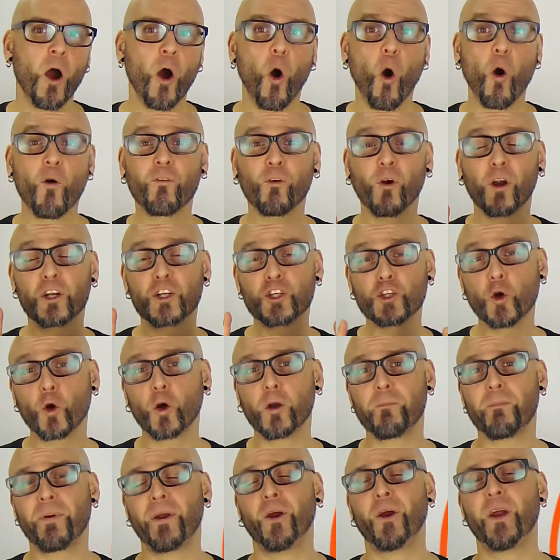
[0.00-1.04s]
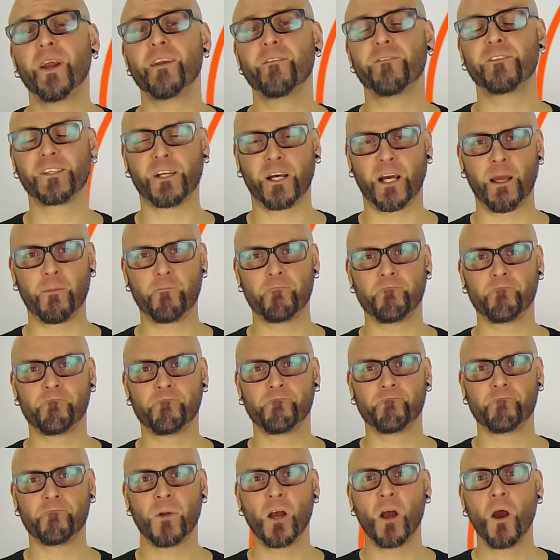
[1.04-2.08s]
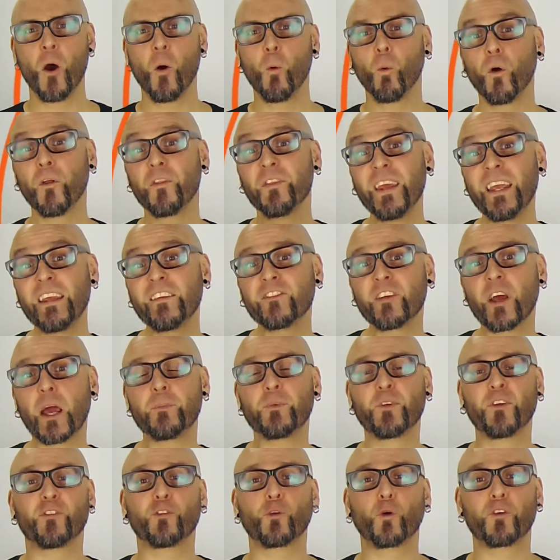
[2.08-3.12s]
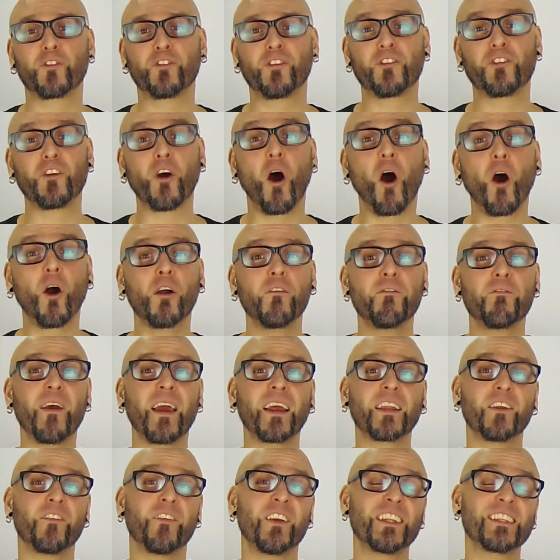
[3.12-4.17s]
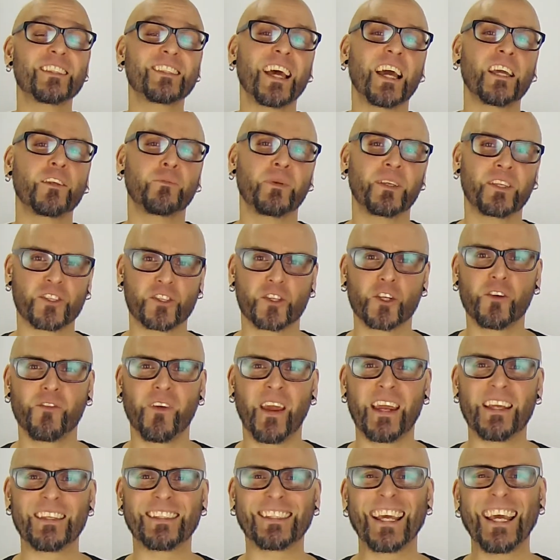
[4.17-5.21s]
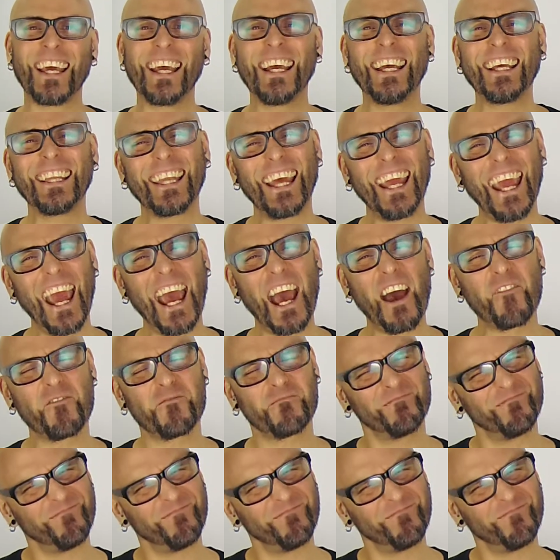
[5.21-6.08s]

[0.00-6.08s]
over a short period of time. While these types of sources are effective in seismic surveys, they have